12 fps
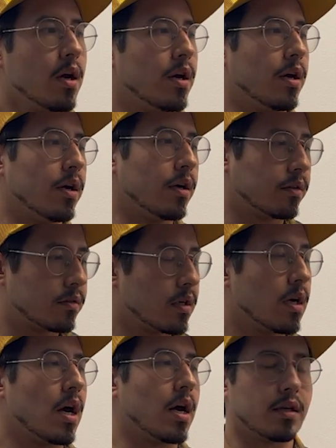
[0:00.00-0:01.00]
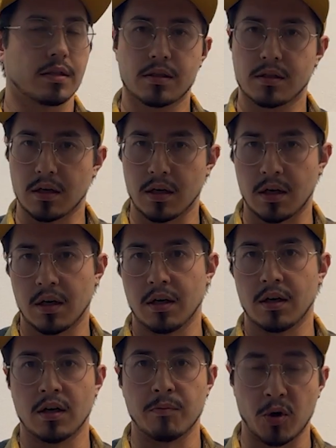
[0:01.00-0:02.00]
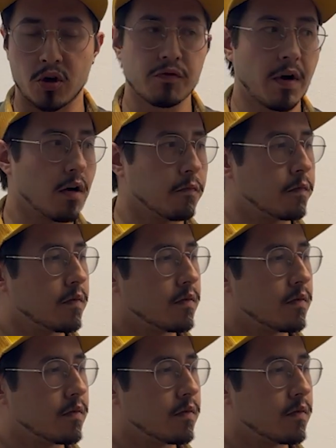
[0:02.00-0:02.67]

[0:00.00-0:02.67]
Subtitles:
It has a purge valve,